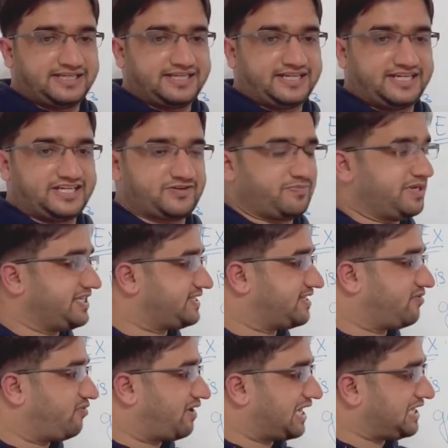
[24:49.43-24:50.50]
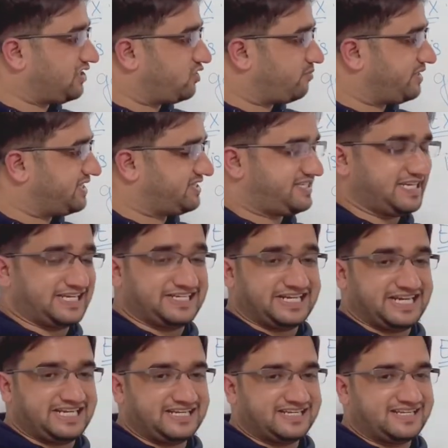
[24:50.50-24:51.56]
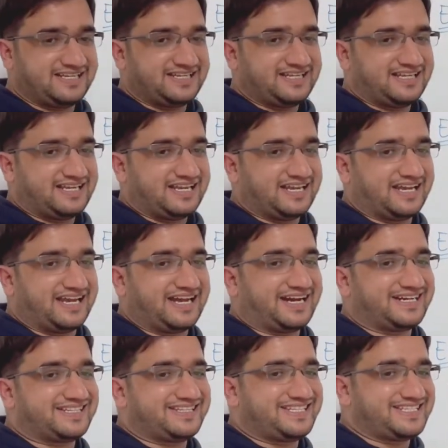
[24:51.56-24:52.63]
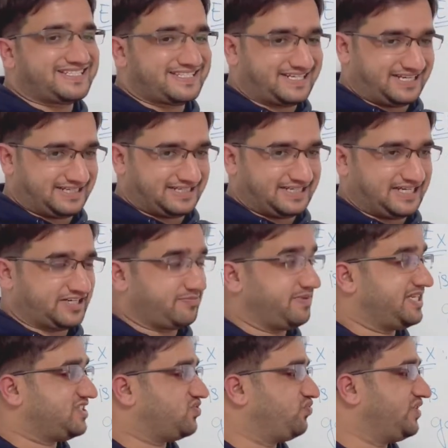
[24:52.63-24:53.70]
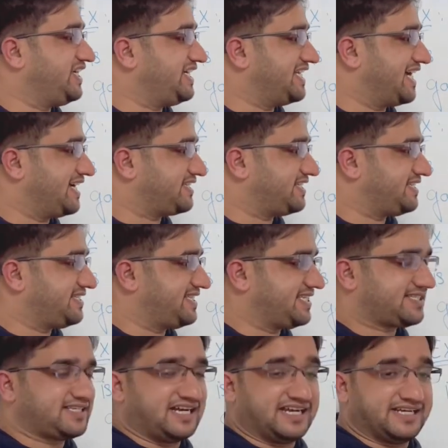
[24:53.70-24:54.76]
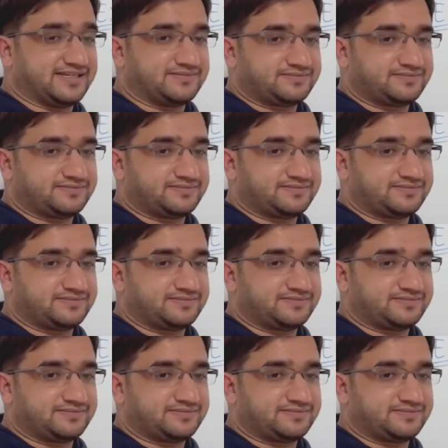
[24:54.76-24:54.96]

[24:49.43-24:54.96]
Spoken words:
It means the volume is changing at this rate. It means V dash is this guy.